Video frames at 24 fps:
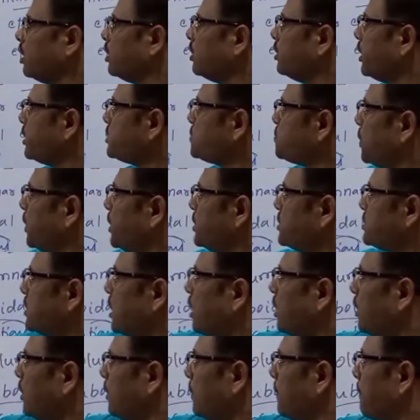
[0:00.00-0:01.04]
Next one is the
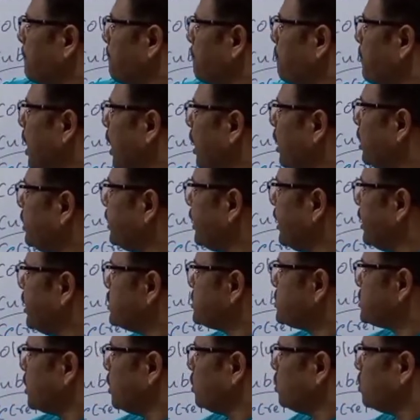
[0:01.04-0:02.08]

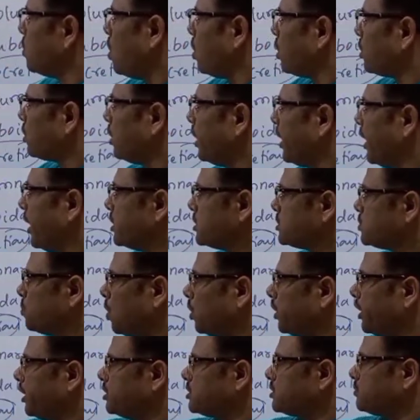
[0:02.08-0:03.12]
multicellular glands.
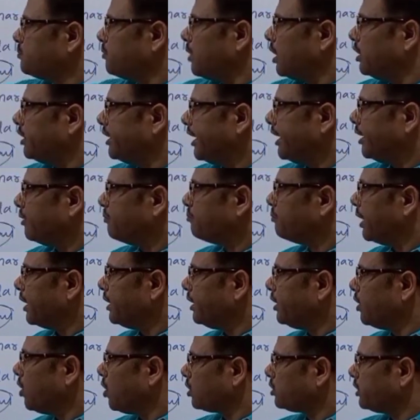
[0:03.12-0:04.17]
What is multi?
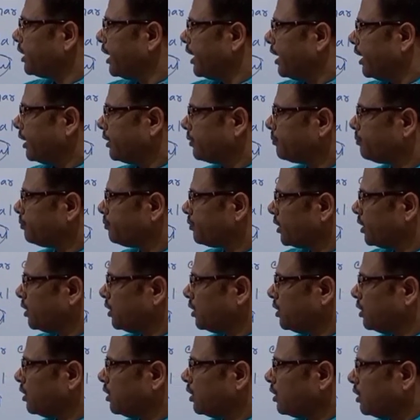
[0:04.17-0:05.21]
Many are there.
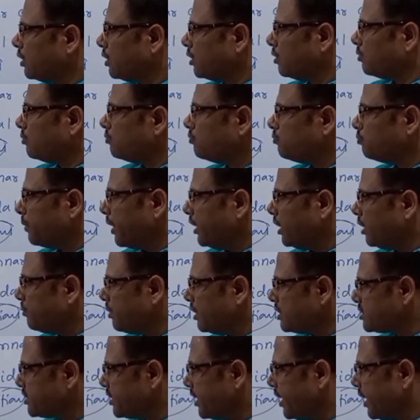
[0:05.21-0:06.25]
Many
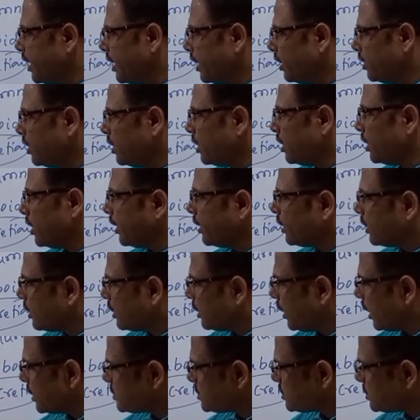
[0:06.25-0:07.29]
means here a
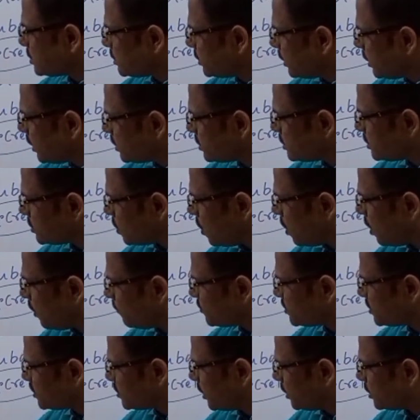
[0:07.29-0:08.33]
clusters of
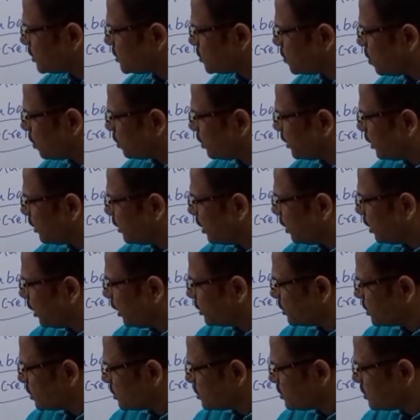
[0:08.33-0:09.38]
cells are there here
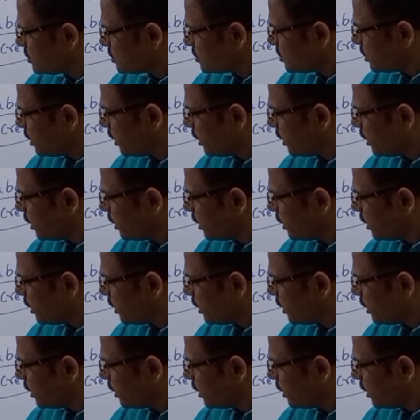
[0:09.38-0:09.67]
like this.